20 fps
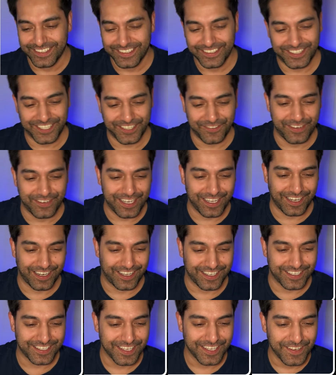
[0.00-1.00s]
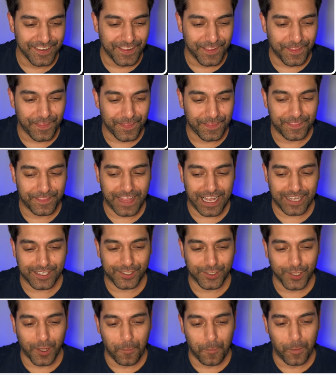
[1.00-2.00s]
Do you realize
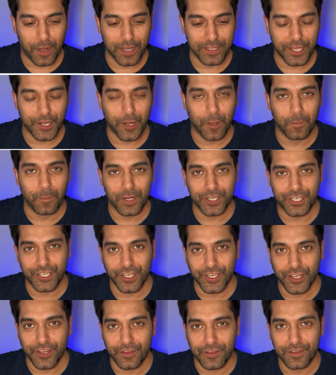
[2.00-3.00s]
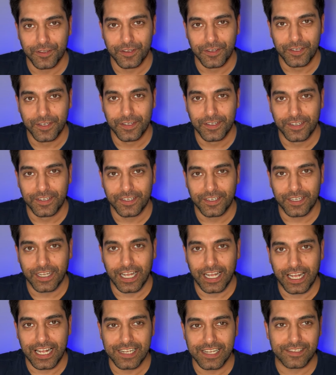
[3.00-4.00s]
that's not why they're not watching you?
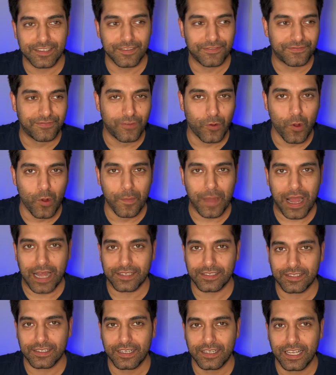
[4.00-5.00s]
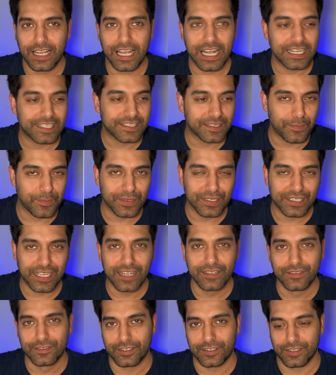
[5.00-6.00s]
It's the format, it's the
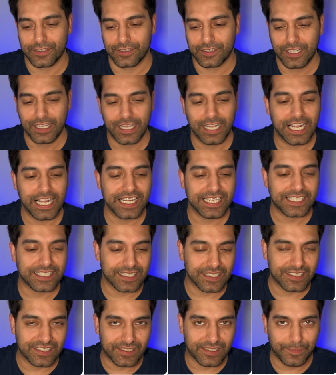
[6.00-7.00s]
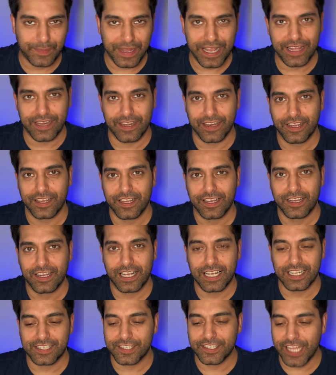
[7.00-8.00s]
presenters, it's the spin,
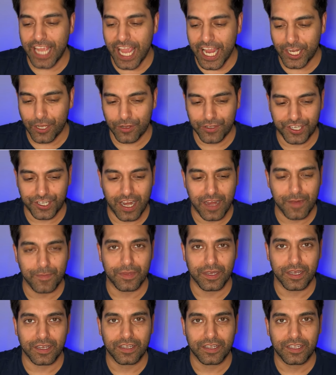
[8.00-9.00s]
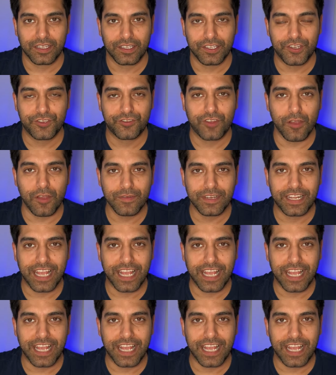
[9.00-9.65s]
it's the echo chamber. You don't